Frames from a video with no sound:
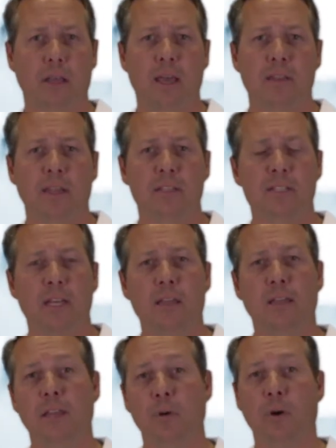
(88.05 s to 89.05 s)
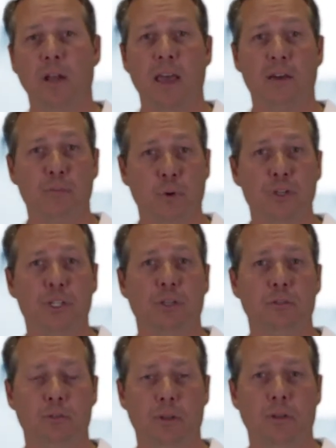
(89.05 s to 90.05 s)
and they decide that they want to have more
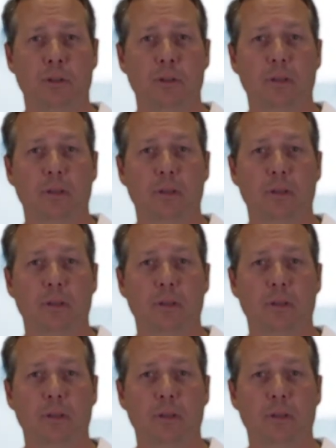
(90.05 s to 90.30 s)
children.